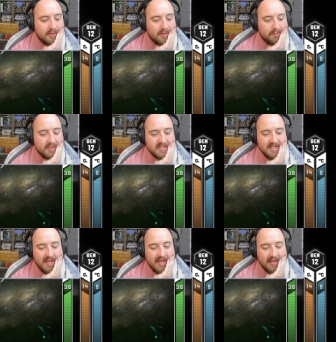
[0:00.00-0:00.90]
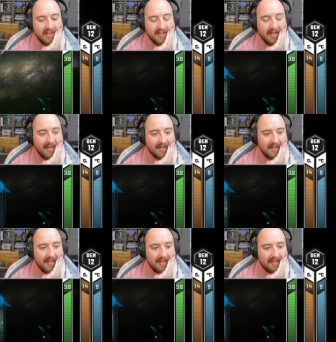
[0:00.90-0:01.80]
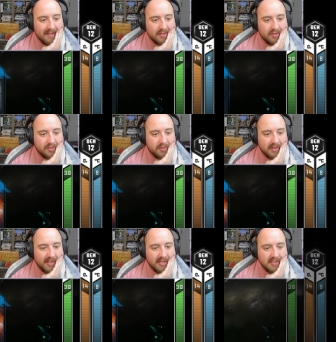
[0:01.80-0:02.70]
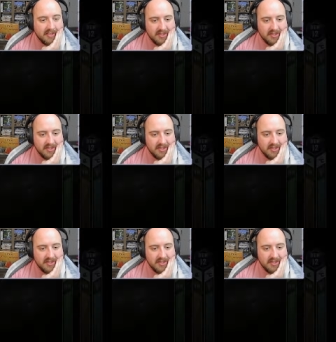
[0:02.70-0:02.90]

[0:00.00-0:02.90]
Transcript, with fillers: beside... Again, I can't get two plants because I